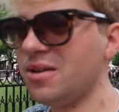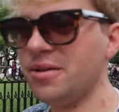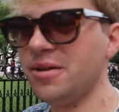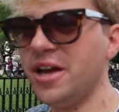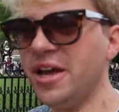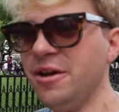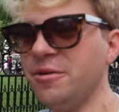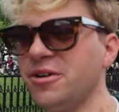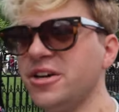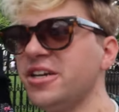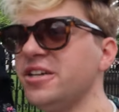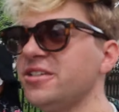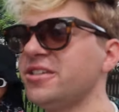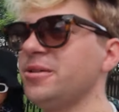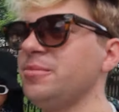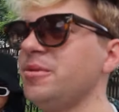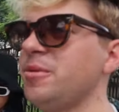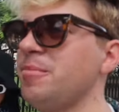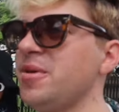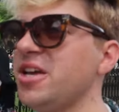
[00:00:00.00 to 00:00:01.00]
Man, we're getting
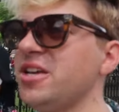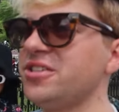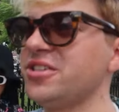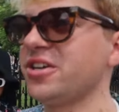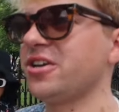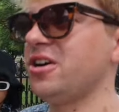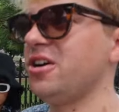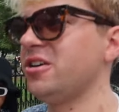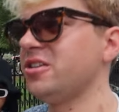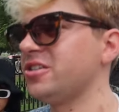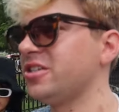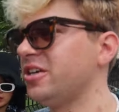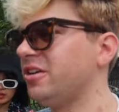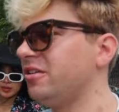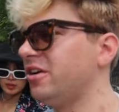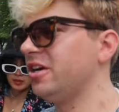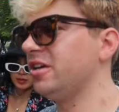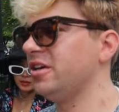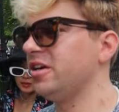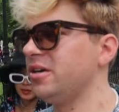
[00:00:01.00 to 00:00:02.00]
some amazing content
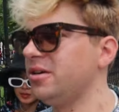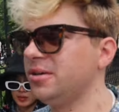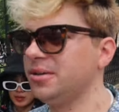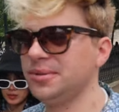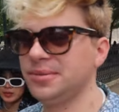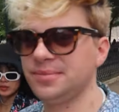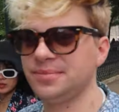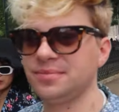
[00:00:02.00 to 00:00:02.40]
right now.